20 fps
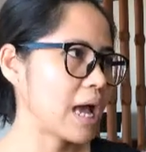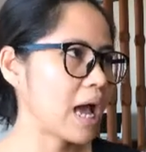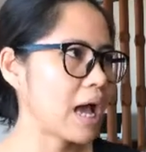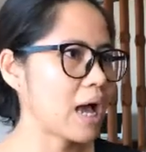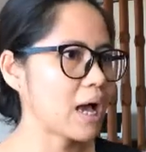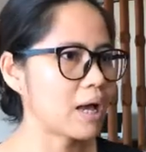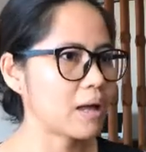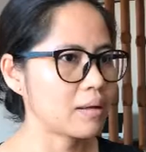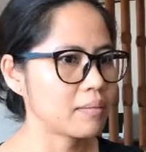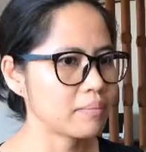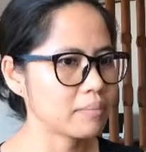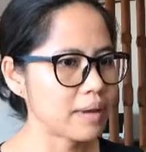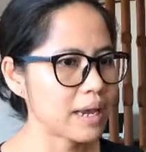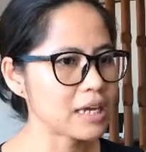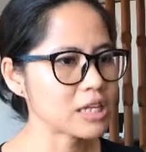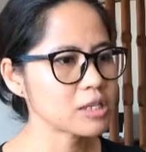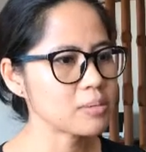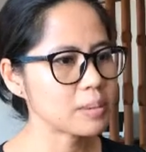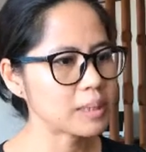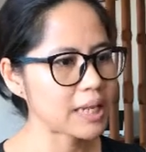um,
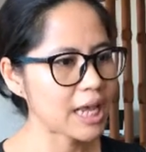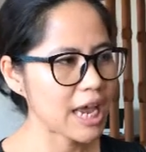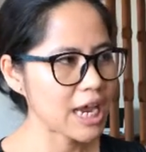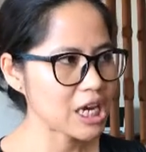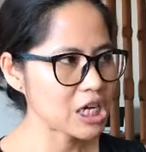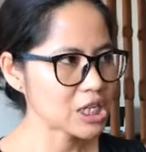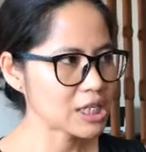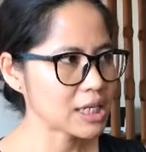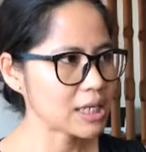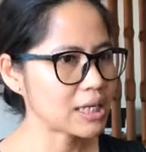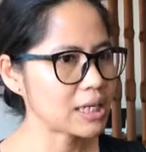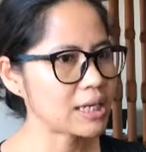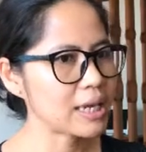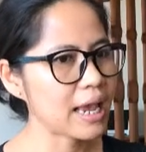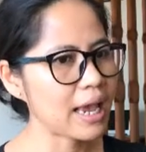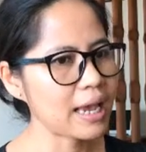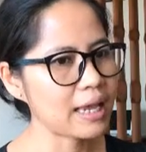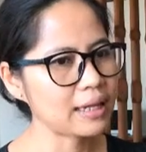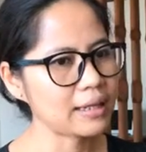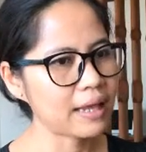exploitation
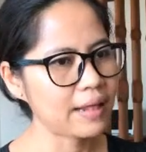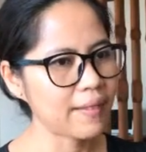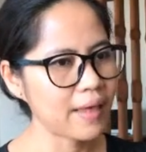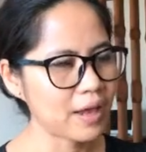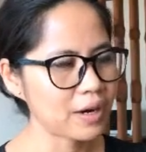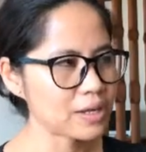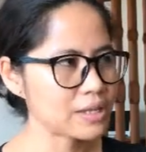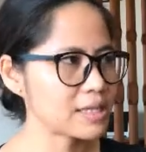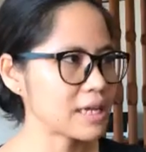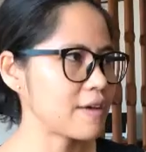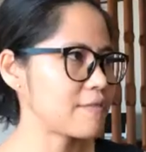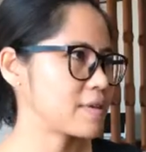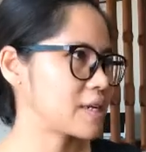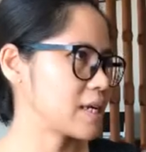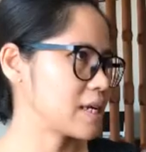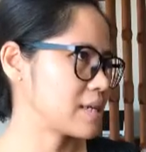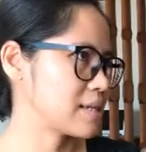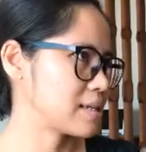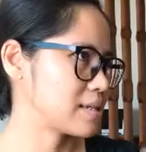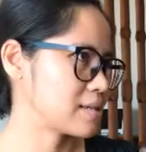and another safety
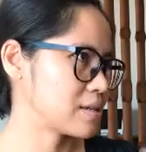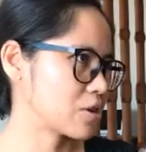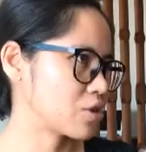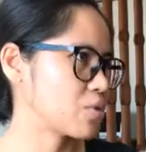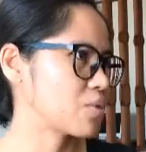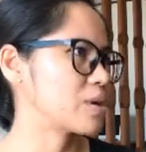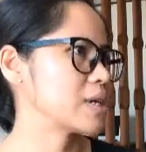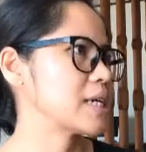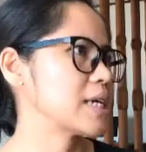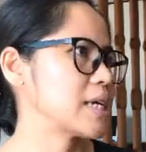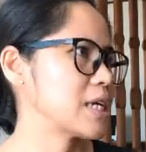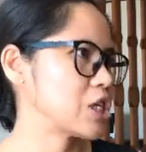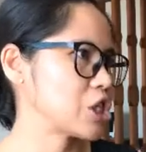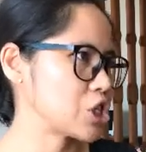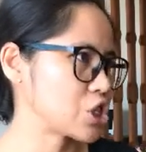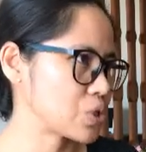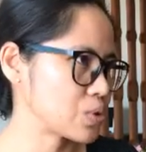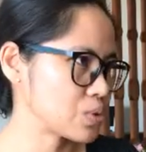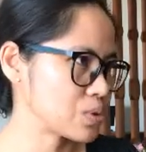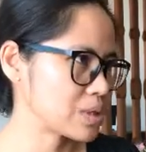and security
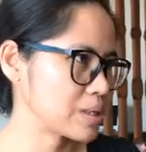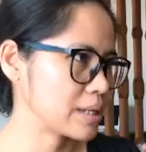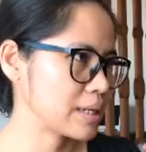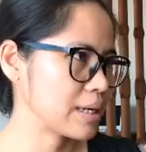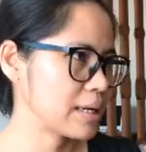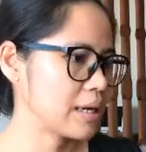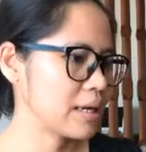issues.